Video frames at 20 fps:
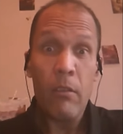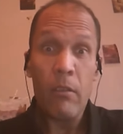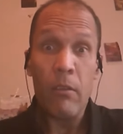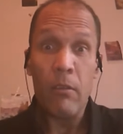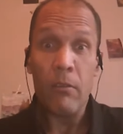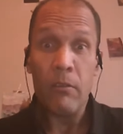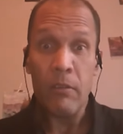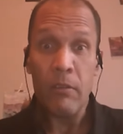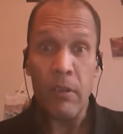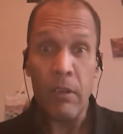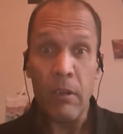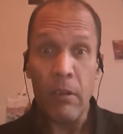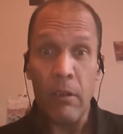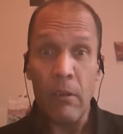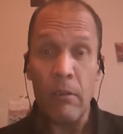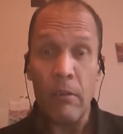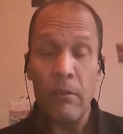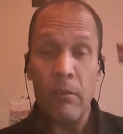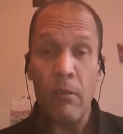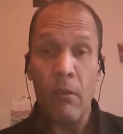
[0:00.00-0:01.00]
they're
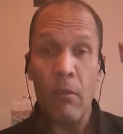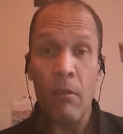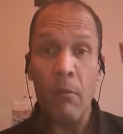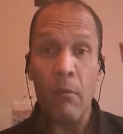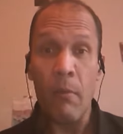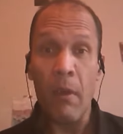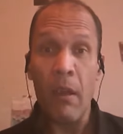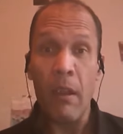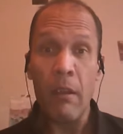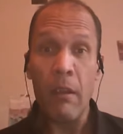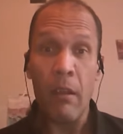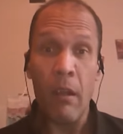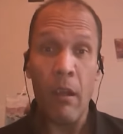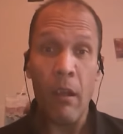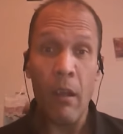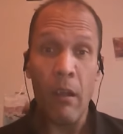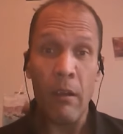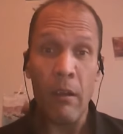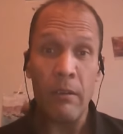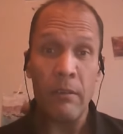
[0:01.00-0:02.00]
cheaters. Oh my
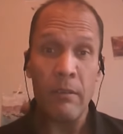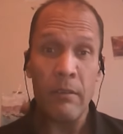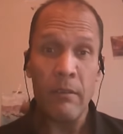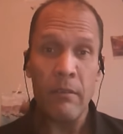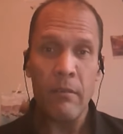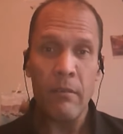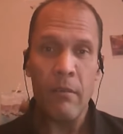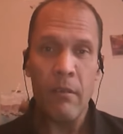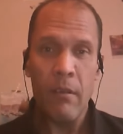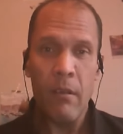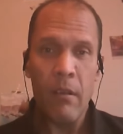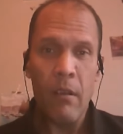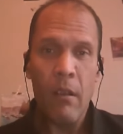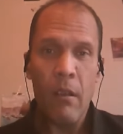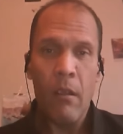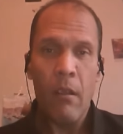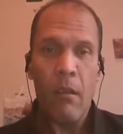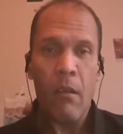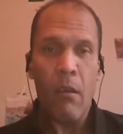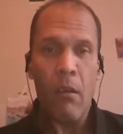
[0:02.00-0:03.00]
gosh.
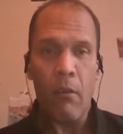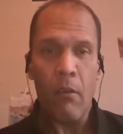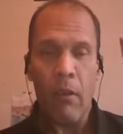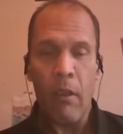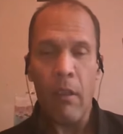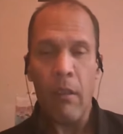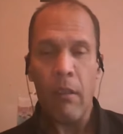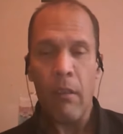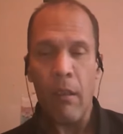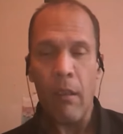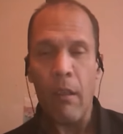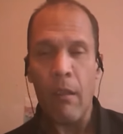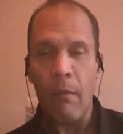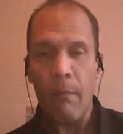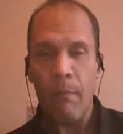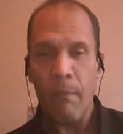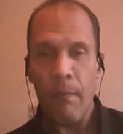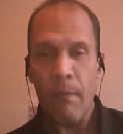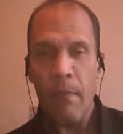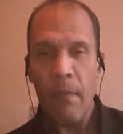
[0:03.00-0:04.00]
Okay, yeah.
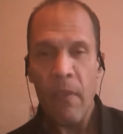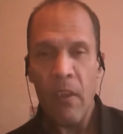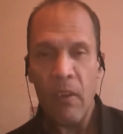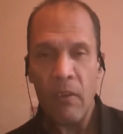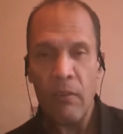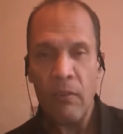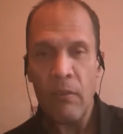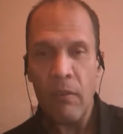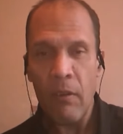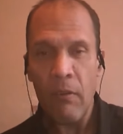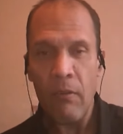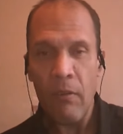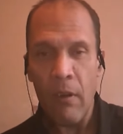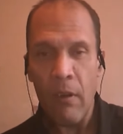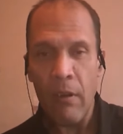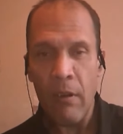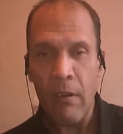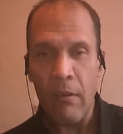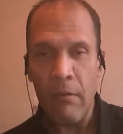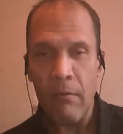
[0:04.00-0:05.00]
They shouldn't have
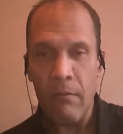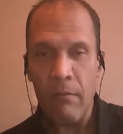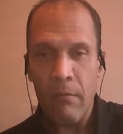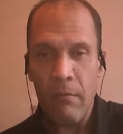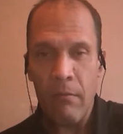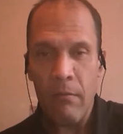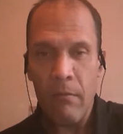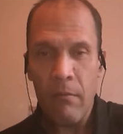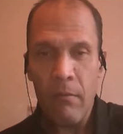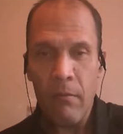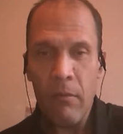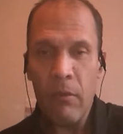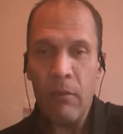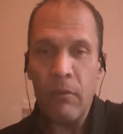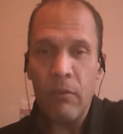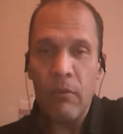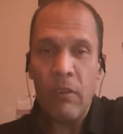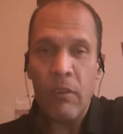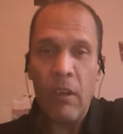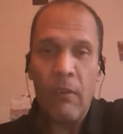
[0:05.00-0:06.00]
done it. You
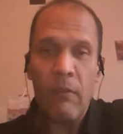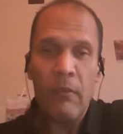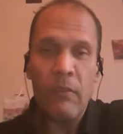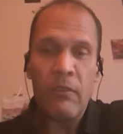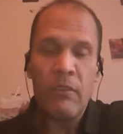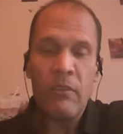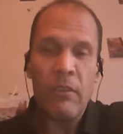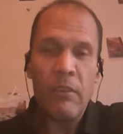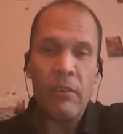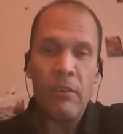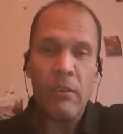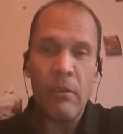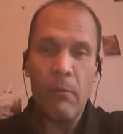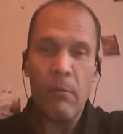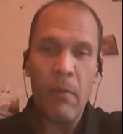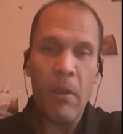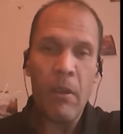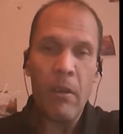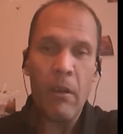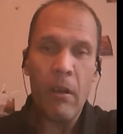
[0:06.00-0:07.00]
should never cheat, no
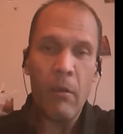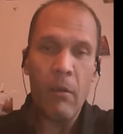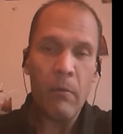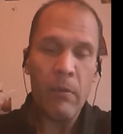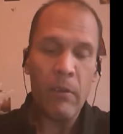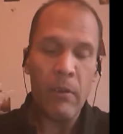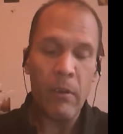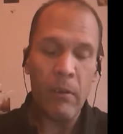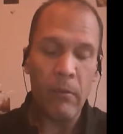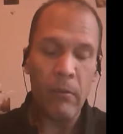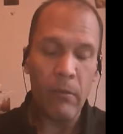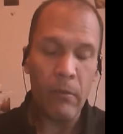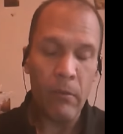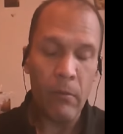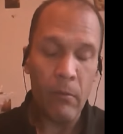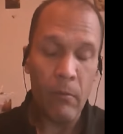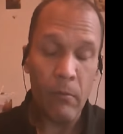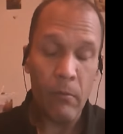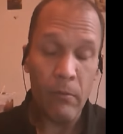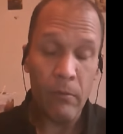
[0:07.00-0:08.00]
matter how ridiculous
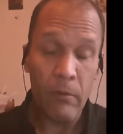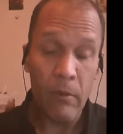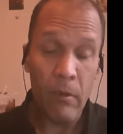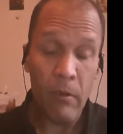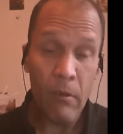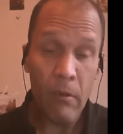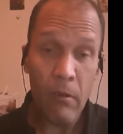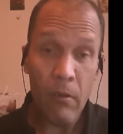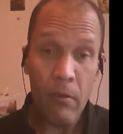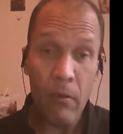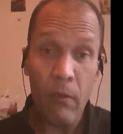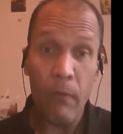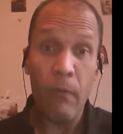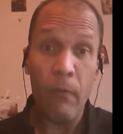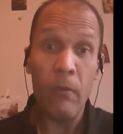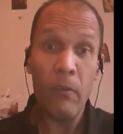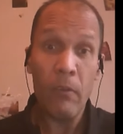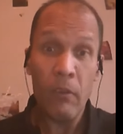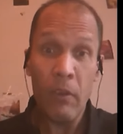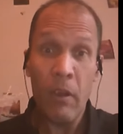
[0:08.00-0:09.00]
the rules are. The
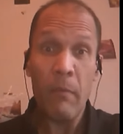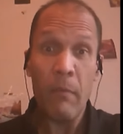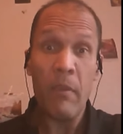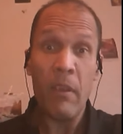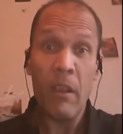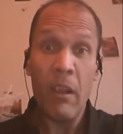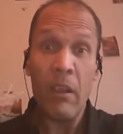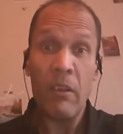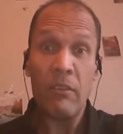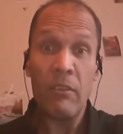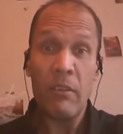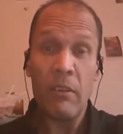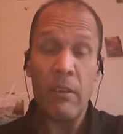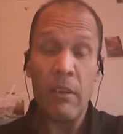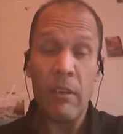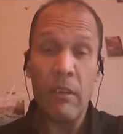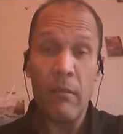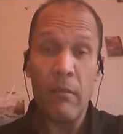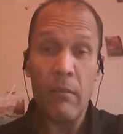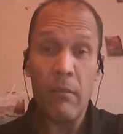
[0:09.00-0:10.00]
first time they got
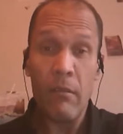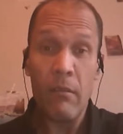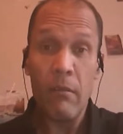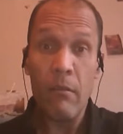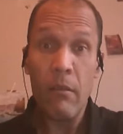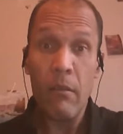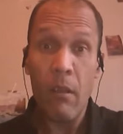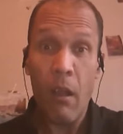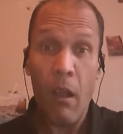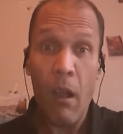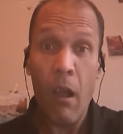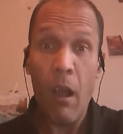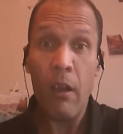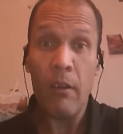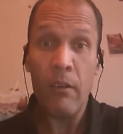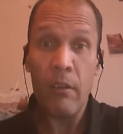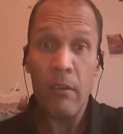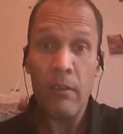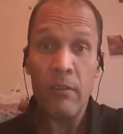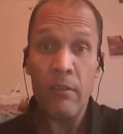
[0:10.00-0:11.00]
cheating,
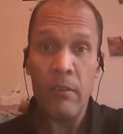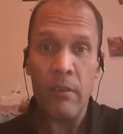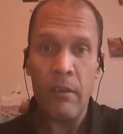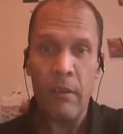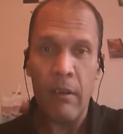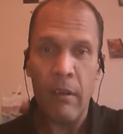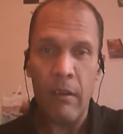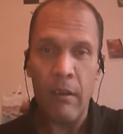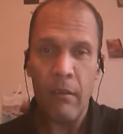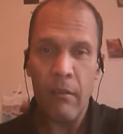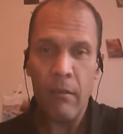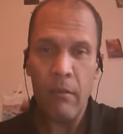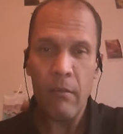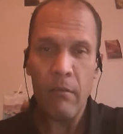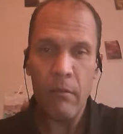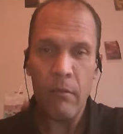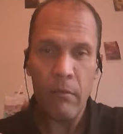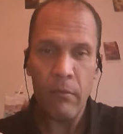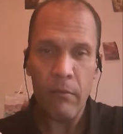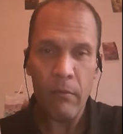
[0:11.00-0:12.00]
caught cheating,
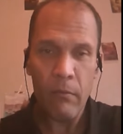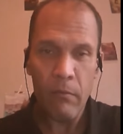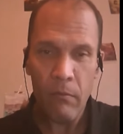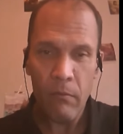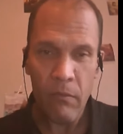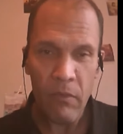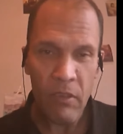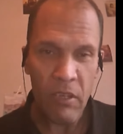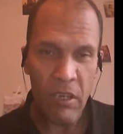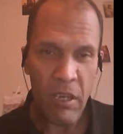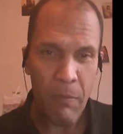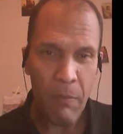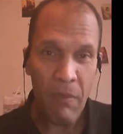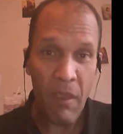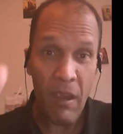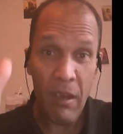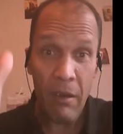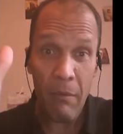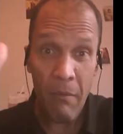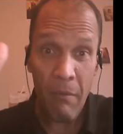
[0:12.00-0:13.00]
keep
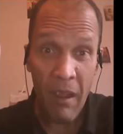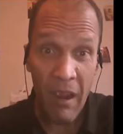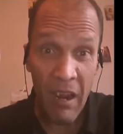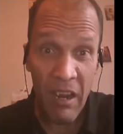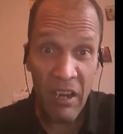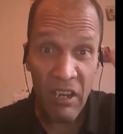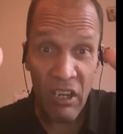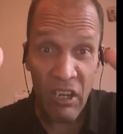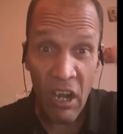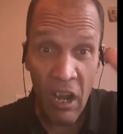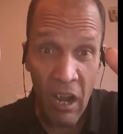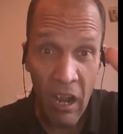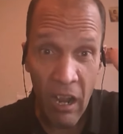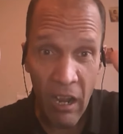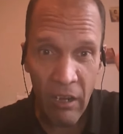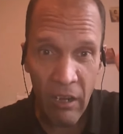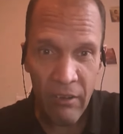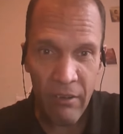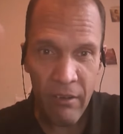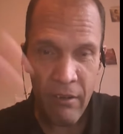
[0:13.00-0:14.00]
that in mind,
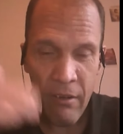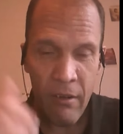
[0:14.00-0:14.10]
caught,